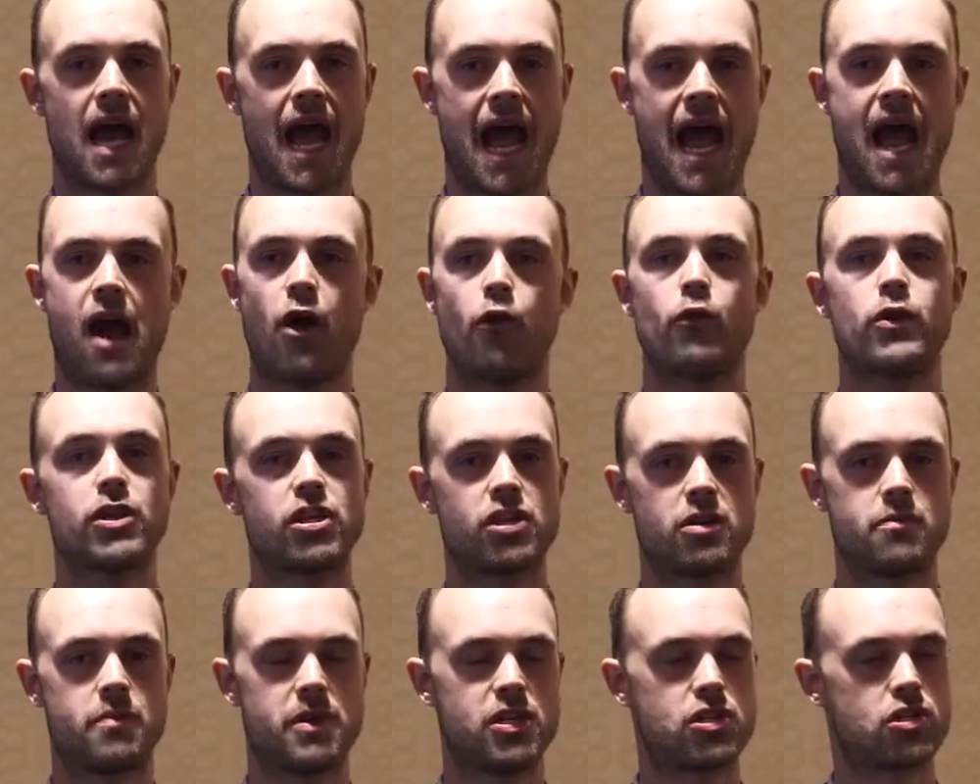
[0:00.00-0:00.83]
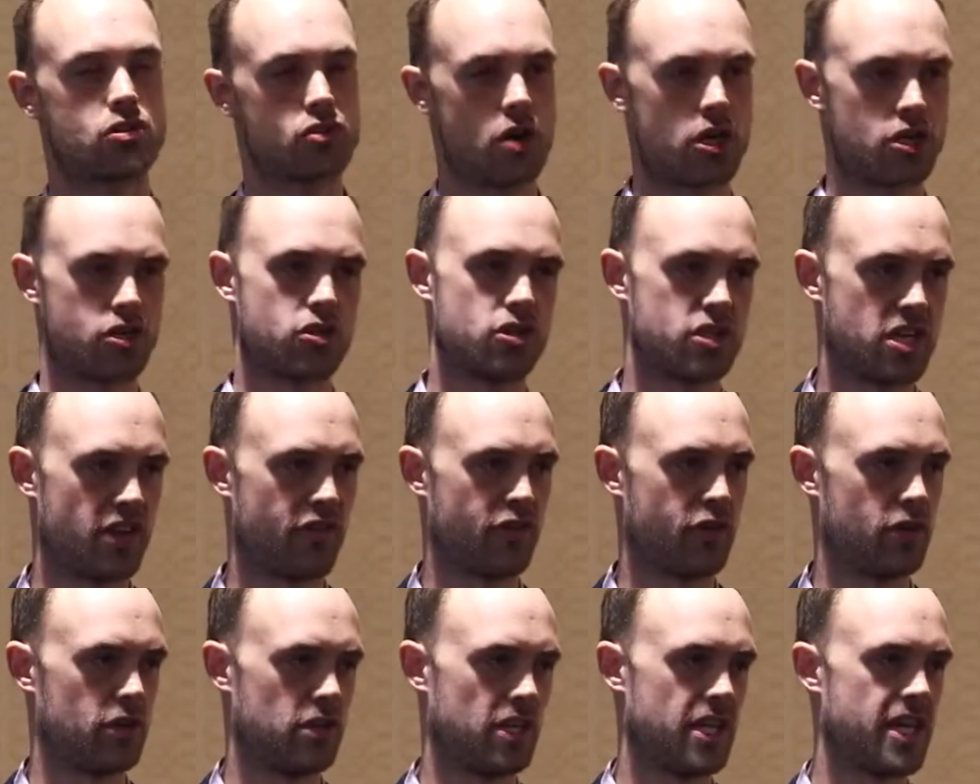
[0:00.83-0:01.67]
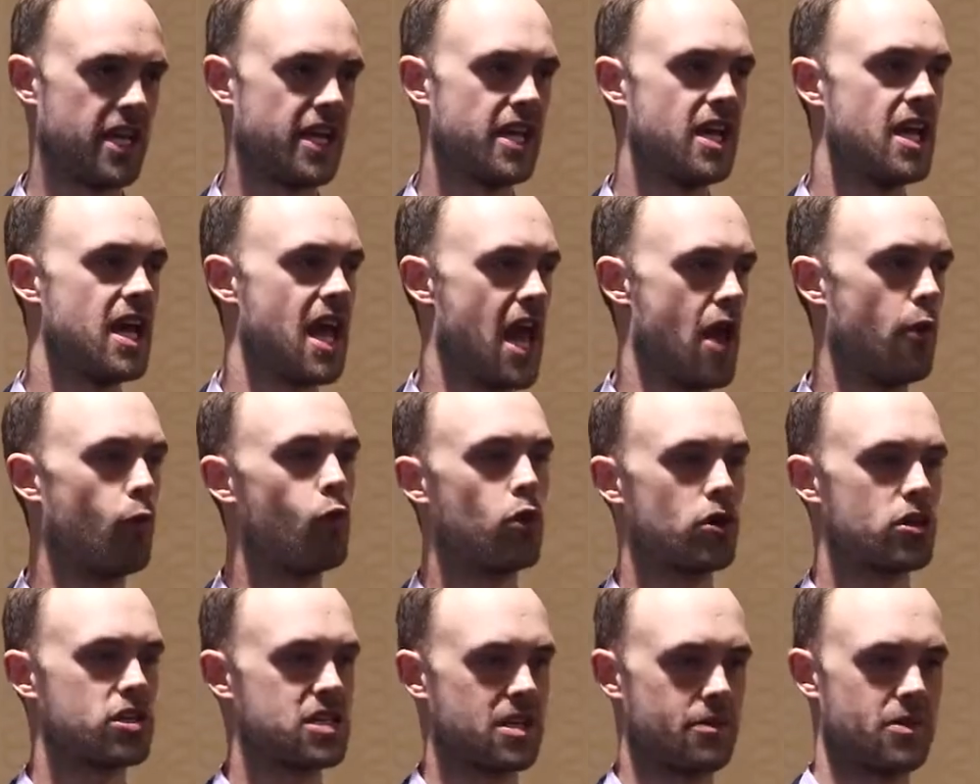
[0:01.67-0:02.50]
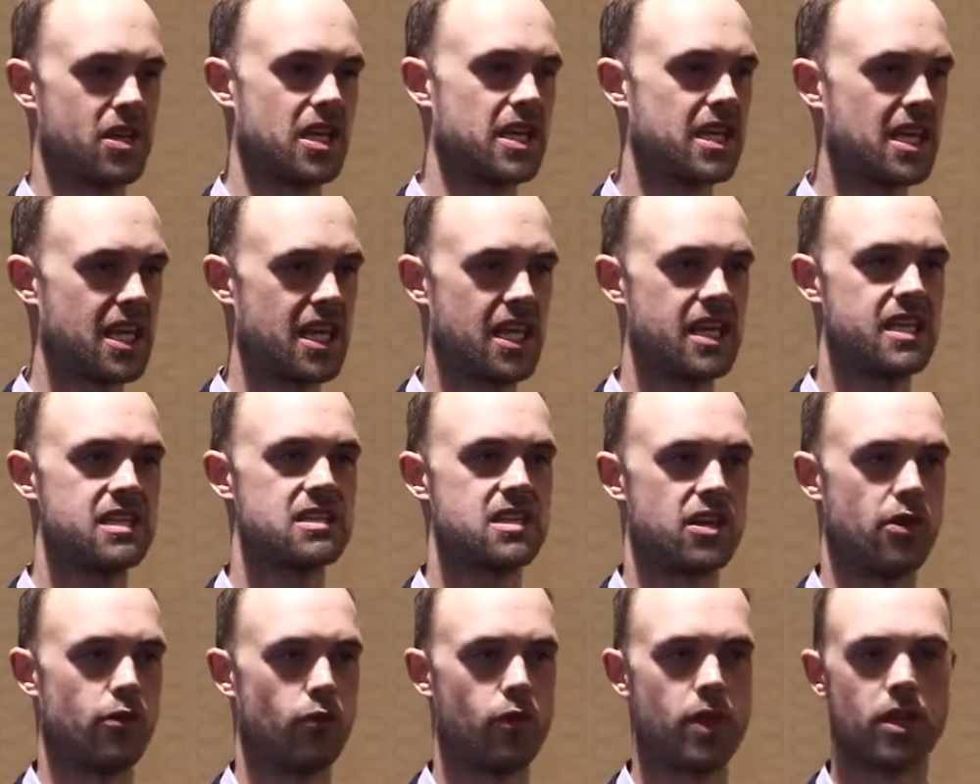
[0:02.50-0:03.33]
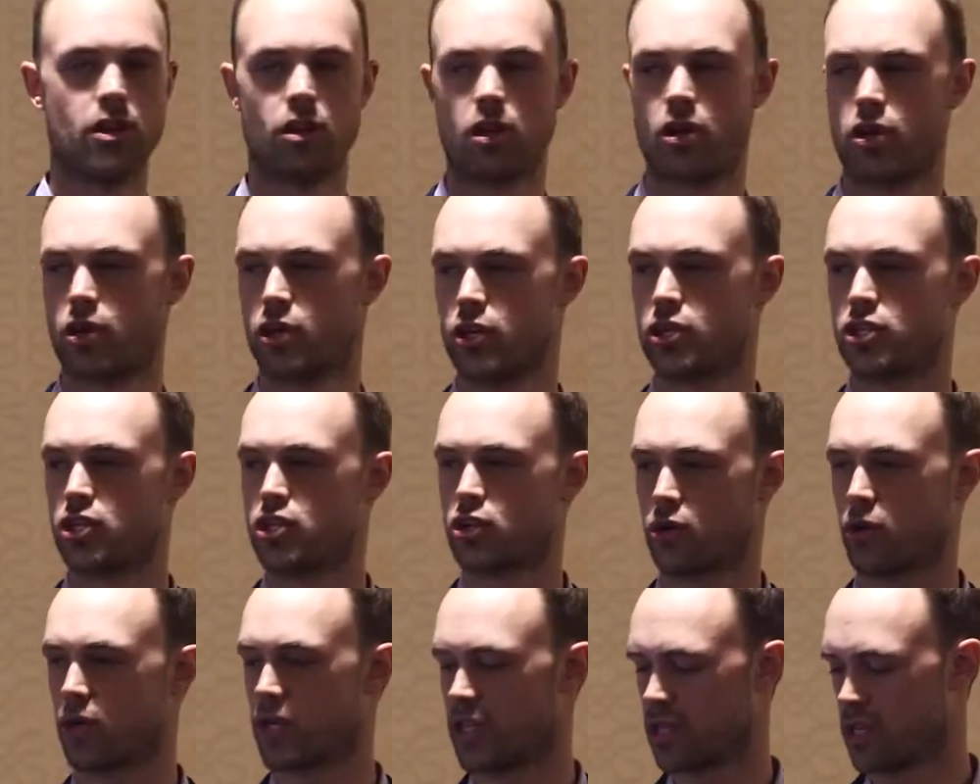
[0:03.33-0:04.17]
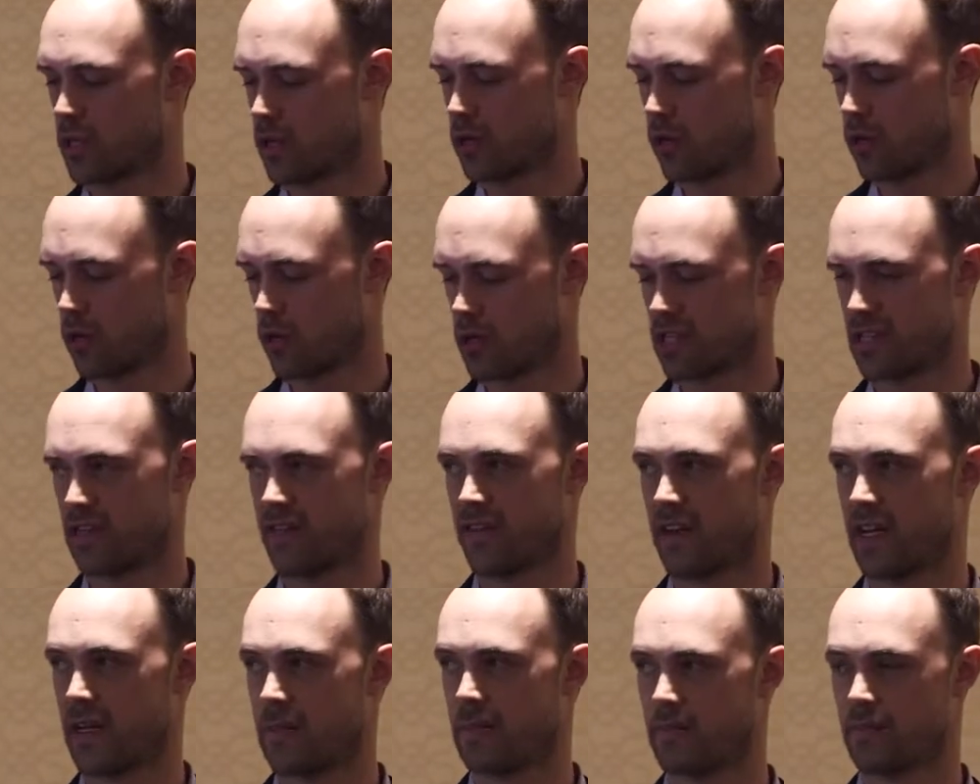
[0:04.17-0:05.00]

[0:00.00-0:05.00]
how we should be structured differently and what are some of the keys that we learned during the course of it.